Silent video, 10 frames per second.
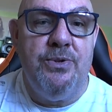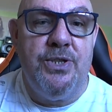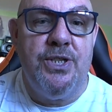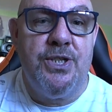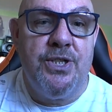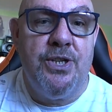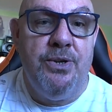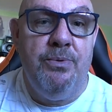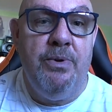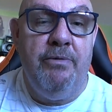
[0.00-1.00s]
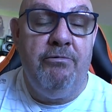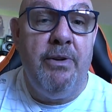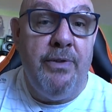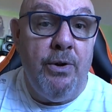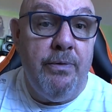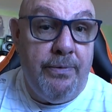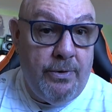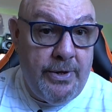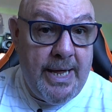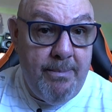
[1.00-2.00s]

to review for them.